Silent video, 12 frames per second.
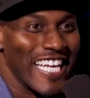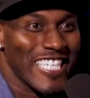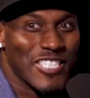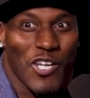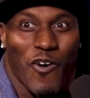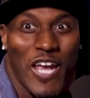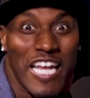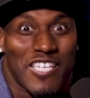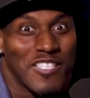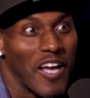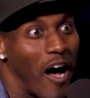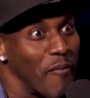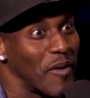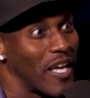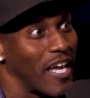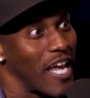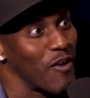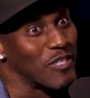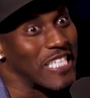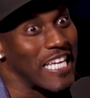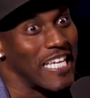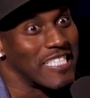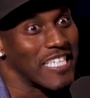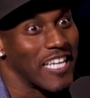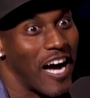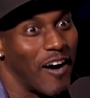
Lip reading: So he saw me, and he was easing